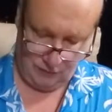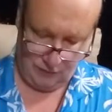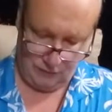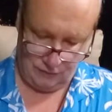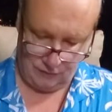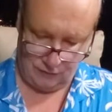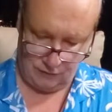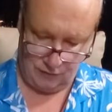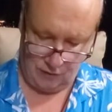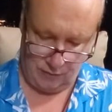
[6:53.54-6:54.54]
this Six
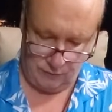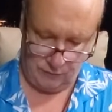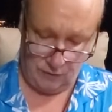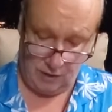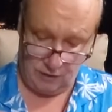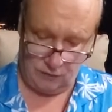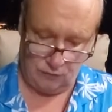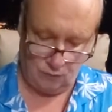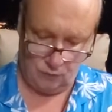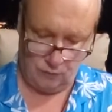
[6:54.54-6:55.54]
of Cups, you're heading
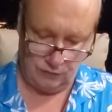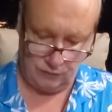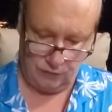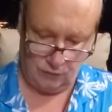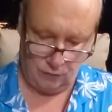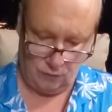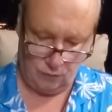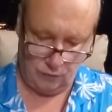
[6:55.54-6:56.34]
towards, you know,